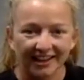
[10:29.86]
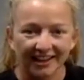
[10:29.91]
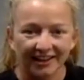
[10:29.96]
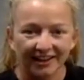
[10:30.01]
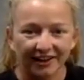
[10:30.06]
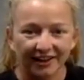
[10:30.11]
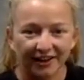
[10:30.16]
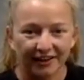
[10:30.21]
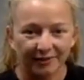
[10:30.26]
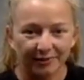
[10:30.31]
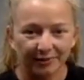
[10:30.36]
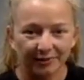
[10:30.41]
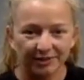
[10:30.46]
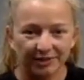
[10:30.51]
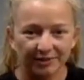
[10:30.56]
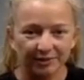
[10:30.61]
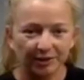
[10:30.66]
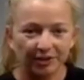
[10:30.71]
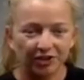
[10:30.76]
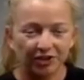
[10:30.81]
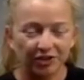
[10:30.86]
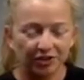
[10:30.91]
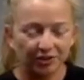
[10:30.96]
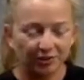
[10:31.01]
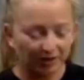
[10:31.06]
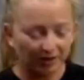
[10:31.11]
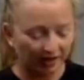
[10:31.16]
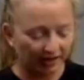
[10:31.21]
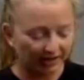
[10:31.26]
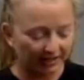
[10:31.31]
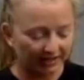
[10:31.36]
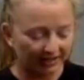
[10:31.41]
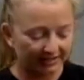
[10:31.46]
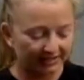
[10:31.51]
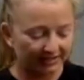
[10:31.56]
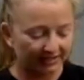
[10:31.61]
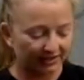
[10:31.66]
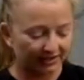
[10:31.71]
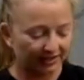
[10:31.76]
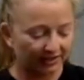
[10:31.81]
Good, we'll switch to our knee
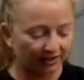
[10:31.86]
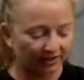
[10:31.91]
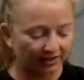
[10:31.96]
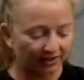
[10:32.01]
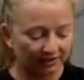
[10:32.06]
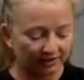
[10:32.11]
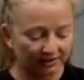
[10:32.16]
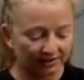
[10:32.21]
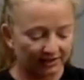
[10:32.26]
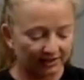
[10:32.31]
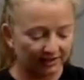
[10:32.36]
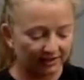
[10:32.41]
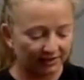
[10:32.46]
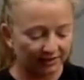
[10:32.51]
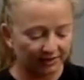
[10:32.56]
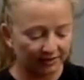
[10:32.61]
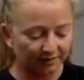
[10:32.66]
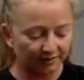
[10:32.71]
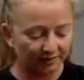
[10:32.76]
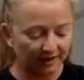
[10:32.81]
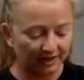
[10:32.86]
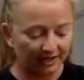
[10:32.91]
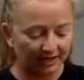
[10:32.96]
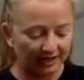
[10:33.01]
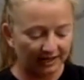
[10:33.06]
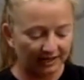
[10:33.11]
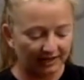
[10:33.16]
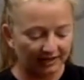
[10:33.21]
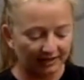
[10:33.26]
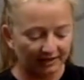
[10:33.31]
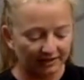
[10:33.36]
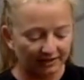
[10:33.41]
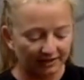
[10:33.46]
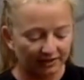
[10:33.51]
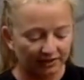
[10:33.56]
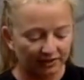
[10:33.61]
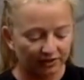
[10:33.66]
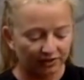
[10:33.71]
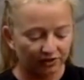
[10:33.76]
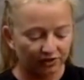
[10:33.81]
circles in 3,
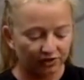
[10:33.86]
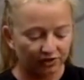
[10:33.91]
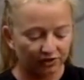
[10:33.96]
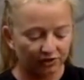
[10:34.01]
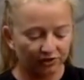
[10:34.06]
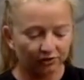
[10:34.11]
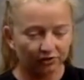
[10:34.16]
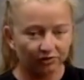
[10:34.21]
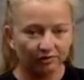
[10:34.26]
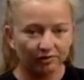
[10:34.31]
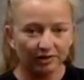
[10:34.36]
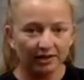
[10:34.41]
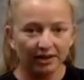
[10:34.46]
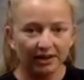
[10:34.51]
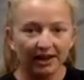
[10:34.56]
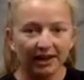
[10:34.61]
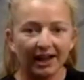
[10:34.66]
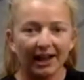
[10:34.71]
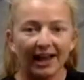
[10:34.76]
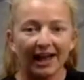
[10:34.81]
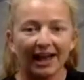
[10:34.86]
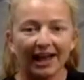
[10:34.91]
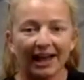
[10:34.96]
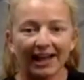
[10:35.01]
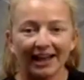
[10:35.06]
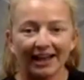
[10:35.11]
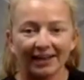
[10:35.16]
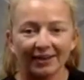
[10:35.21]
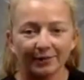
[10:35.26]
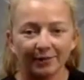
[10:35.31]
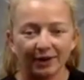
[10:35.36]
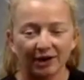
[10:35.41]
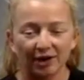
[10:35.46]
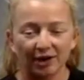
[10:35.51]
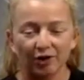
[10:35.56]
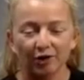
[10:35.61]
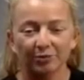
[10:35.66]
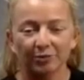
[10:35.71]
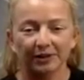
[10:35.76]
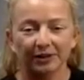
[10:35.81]
2, and we
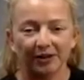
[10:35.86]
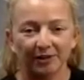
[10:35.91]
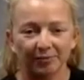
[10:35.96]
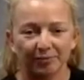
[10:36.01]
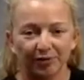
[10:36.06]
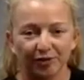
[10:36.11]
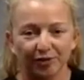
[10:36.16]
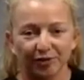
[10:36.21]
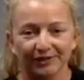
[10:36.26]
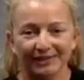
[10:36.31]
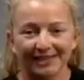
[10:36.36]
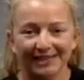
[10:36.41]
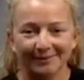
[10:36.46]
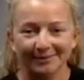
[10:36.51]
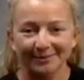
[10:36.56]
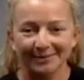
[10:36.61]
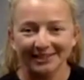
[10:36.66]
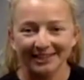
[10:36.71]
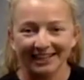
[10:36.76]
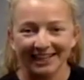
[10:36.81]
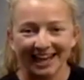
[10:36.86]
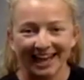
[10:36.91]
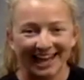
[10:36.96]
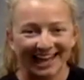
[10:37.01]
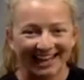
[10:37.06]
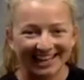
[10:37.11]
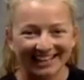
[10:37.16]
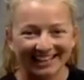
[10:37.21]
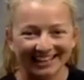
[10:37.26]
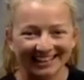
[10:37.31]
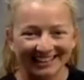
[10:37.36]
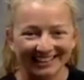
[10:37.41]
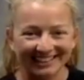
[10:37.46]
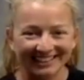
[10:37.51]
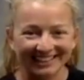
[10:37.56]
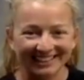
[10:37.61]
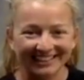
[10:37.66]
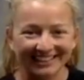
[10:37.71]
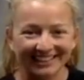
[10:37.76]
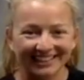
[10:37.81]
open up those hips again.
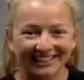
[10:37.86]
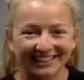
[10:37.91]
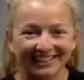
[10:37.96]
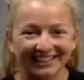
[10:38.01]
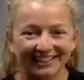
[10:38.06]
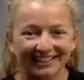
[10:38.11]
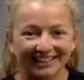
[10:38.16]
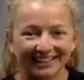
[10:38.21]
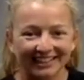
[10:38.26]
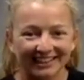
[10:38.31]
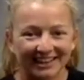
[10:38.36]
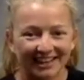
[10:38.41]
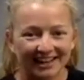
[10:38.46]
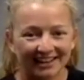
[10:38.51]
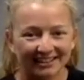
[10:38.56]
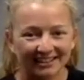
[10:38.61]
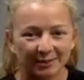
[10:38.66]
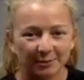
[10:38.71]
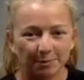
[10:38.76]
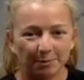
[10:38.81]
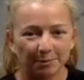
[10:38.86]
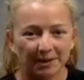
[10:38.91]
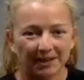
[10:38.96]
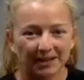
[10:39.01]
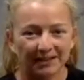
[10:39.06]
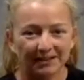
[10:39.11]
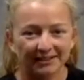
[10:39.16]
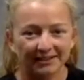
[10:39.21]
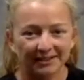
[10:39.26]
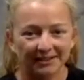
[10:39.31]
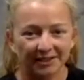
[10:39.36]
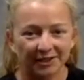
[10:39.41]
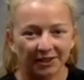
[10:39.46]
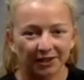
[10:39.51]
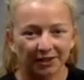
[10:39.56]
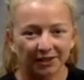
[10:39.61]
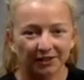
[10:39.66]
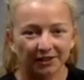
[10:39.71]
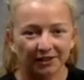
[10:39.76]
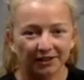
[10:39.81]
Nice big
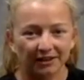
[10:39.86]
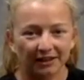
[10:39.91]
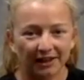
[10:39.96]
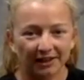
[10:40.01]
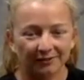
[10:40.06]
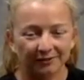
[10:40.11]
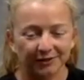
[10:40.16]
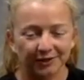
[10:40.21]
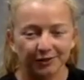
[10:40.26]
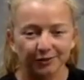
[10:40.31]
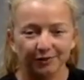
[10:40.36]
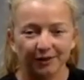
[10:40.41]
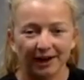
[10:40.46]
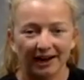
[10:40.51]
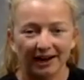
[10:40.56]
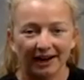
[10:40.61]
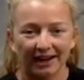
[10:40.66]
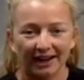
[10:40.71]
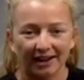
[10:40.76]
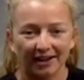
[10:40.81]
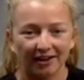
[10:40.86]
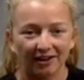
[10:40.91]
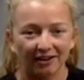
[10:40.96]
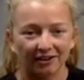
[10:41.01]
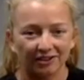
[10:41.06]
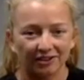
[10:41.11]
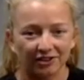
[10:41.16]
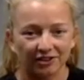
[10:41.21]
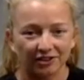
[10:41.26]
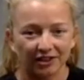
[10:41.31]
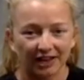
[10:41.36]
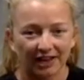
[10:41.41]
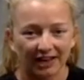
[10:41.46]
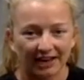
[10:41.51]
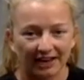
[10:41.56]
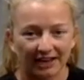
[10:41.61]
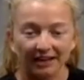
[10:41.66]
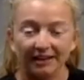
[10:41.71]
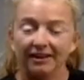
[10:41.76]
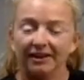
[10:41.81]
circle, left to right, alternate.